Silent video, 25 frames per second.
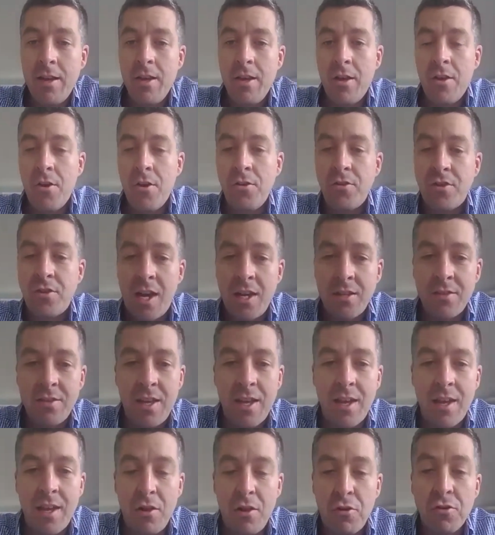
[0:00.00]
who's
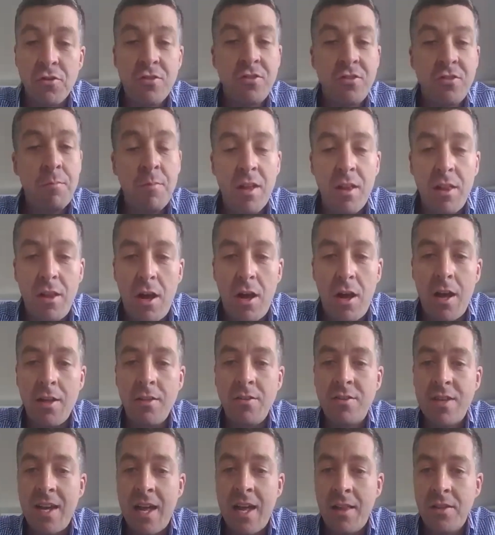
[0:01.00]
asking along similar
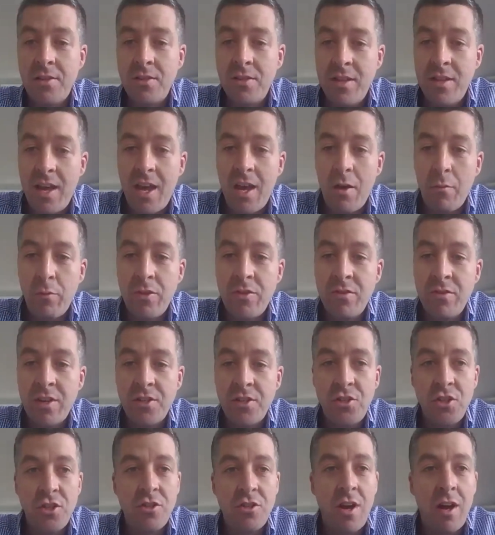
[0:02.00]
lines, Alistair, with
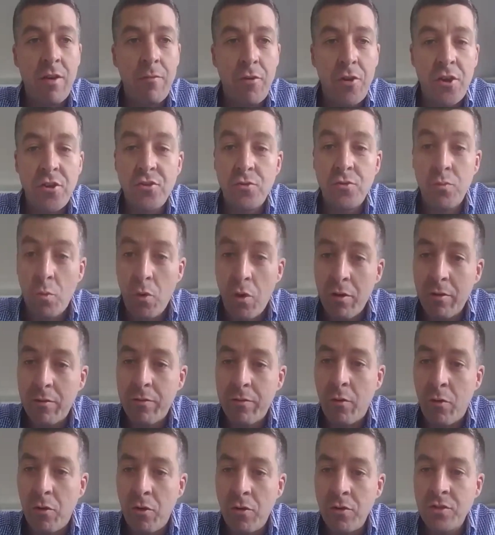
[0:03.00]
such a diverse
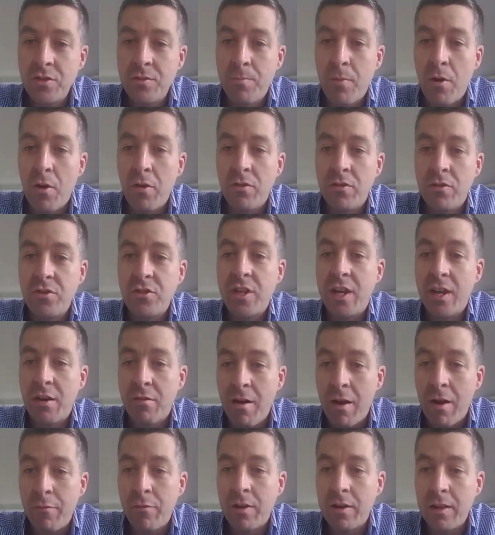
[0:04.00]
workforce, both
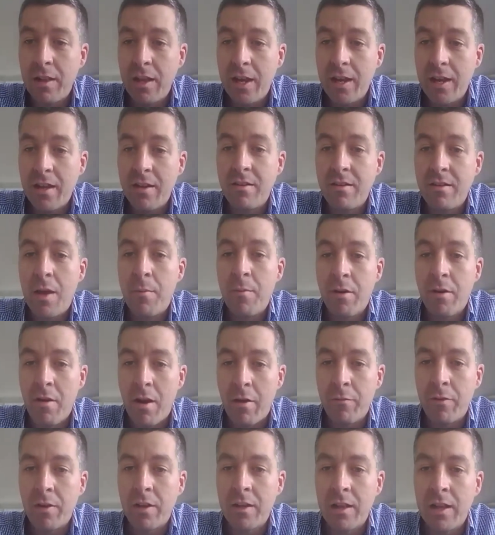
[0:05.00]
geographically and
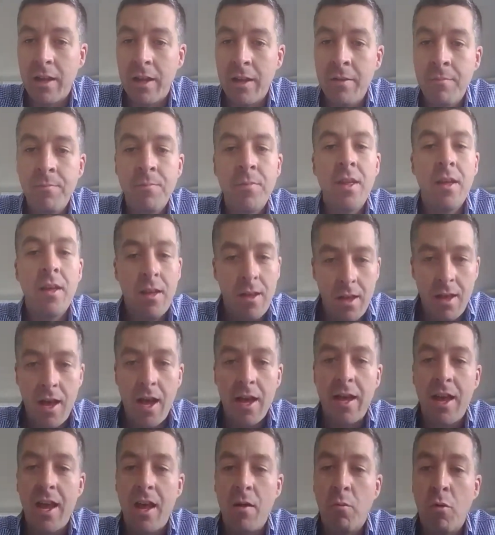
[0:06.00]
demographically,
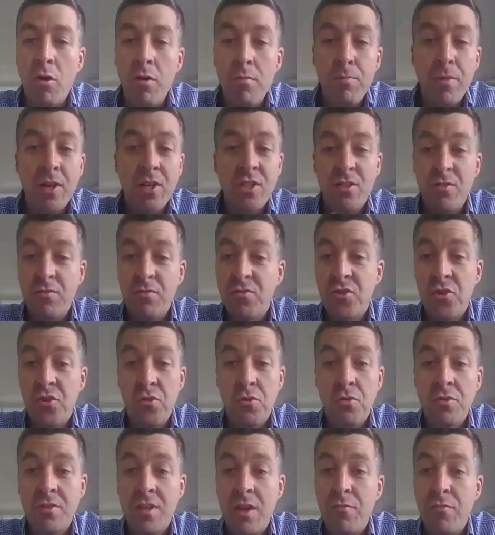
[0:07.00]
again, what mix of
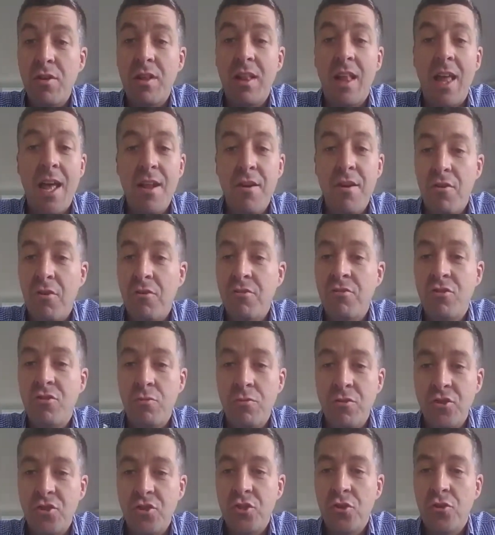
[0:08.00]
tools have you landed on to
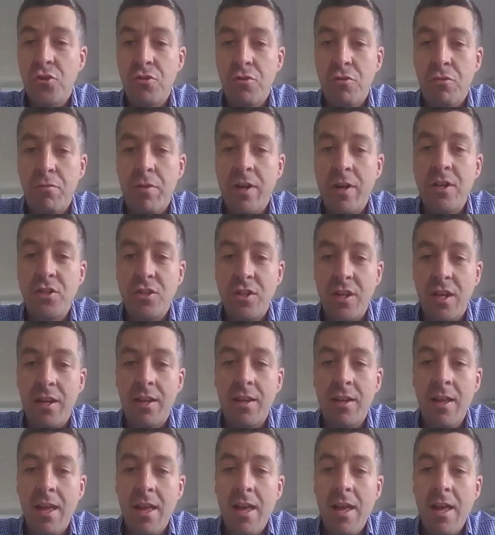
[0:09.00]
ensure you're reaching